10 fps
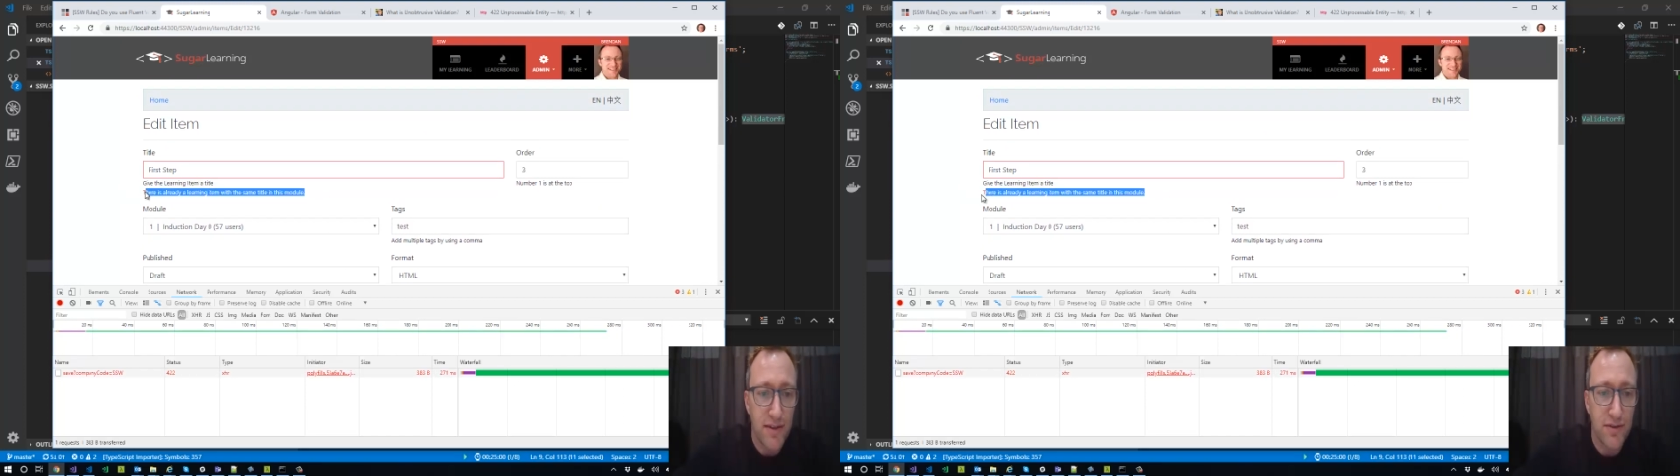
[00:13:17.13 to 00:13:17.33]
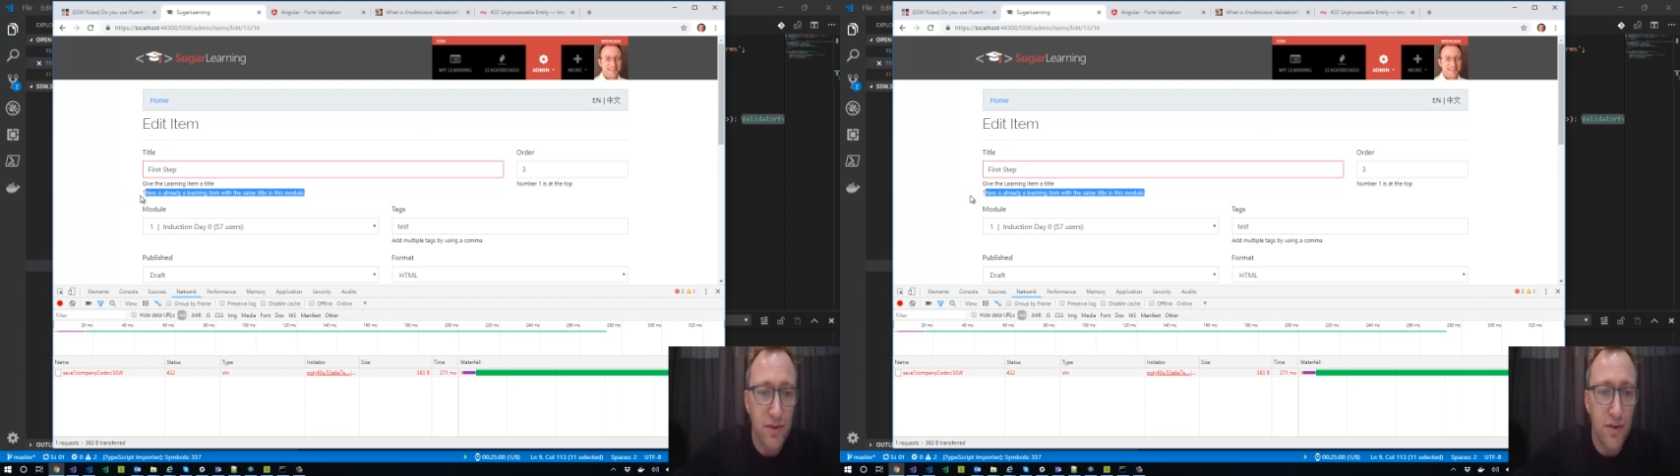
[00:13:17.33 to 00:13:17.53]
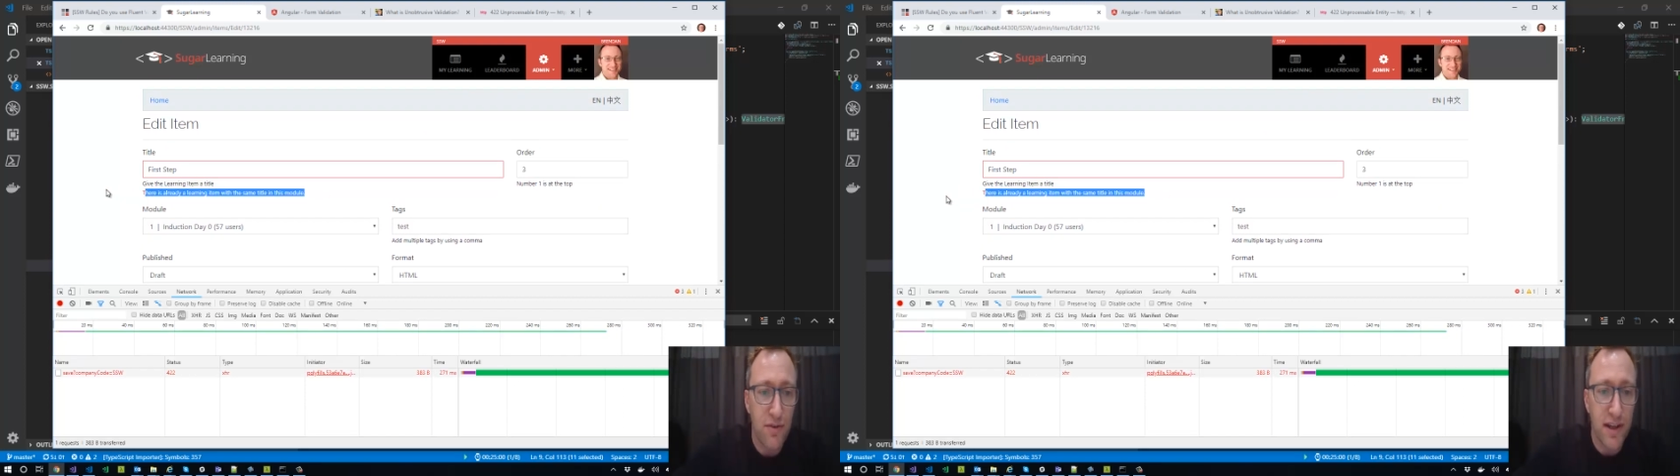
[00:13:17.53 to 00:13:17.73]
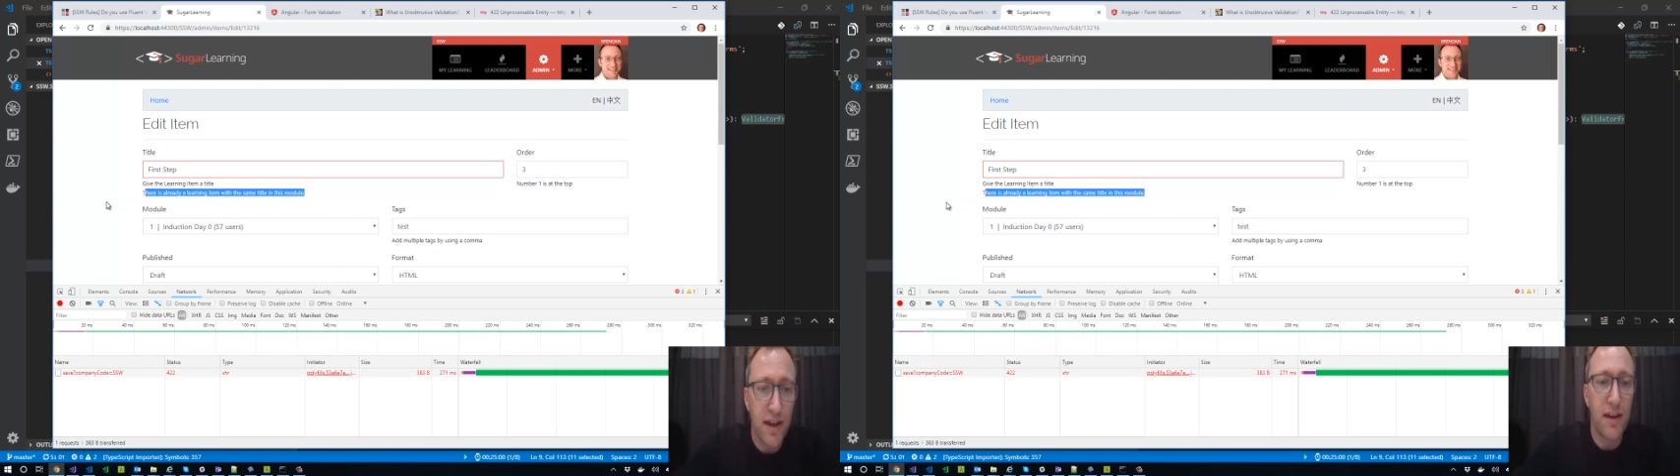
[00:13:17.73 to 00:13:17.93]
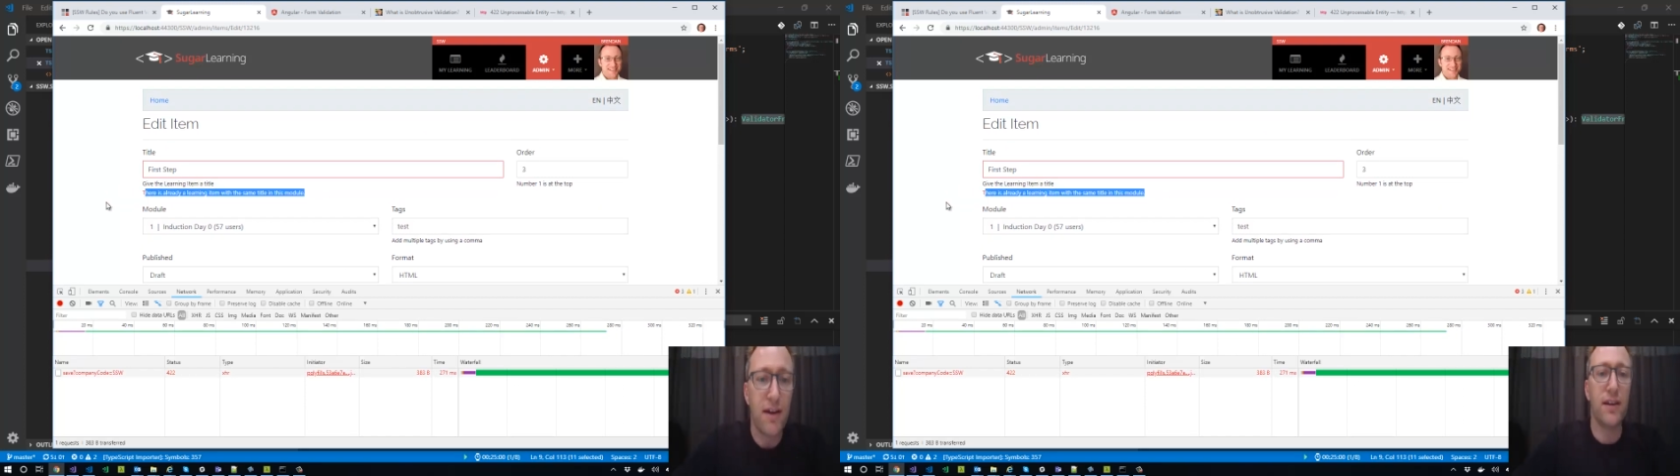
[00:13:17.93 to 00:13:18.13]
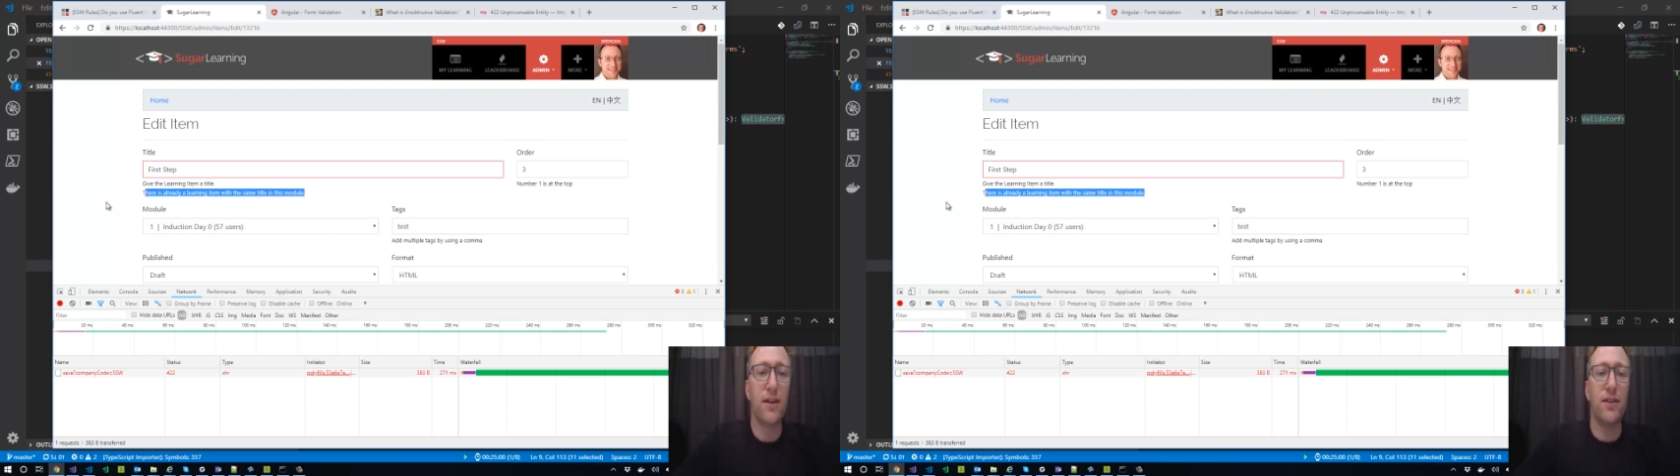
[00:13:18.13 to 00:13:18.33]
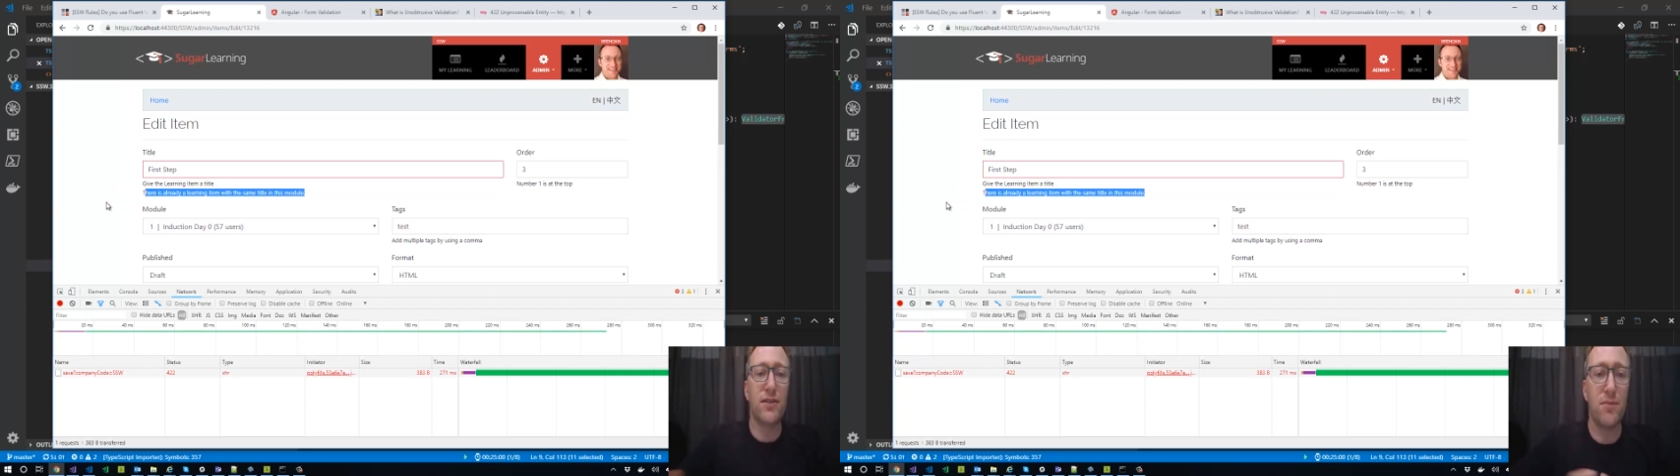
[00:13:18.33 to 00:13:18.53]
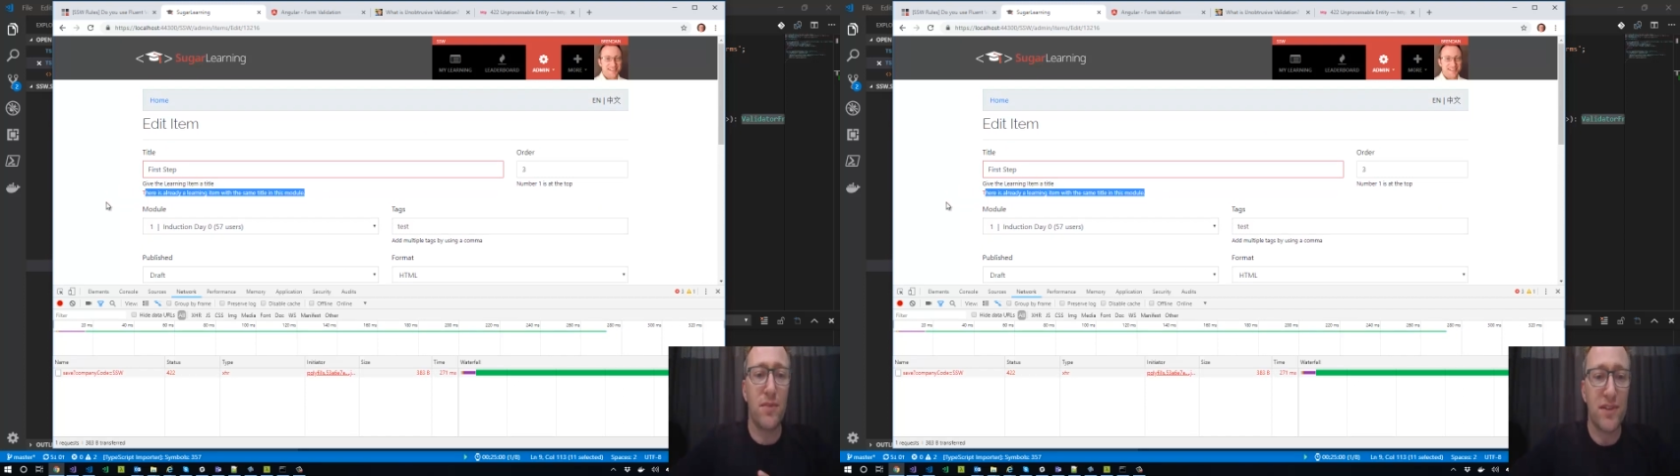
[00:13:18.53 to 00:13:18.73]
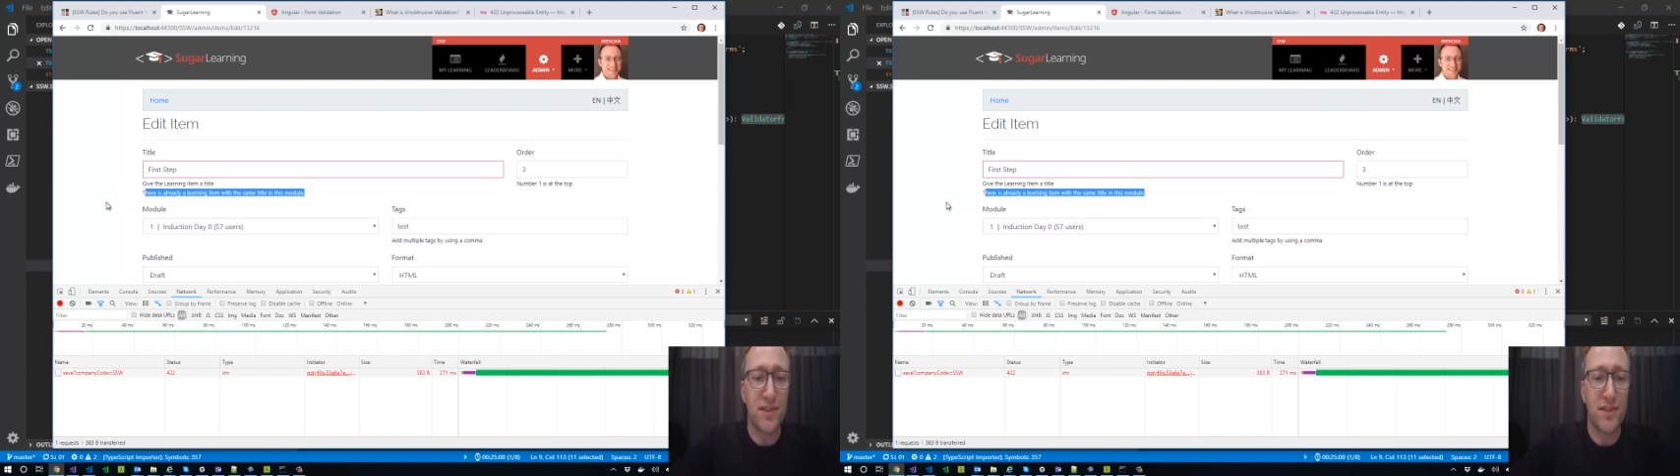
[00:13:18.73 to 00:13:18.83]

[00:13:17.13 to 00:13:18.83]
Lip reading: This is already a learning item with